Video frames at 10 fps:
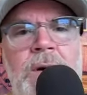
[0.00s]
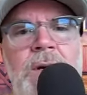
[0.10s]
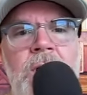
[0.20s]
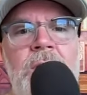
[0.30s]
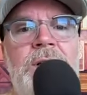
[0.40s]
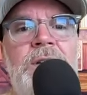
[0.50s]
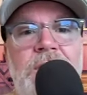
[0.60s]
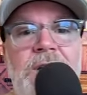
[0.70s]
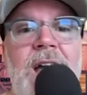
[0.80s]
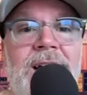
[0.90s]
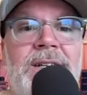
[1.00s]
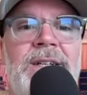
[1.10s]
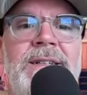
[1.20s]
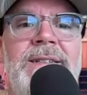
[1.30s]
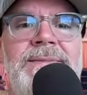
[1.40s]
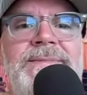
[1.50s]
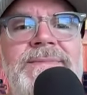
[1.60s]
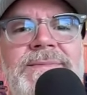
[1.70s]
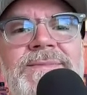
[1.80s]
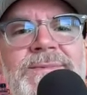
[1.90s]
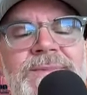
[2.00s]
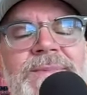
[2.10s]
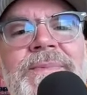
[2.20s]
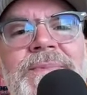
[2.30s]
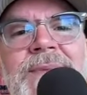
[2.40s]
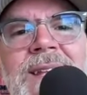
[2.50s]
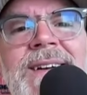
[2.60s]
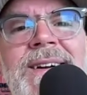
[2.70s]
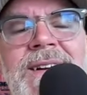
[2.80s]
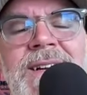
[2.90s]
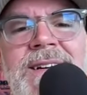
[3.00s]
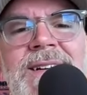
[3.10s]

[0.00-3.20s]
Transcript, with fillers: or or yeah. Oh, definitely. Yeah.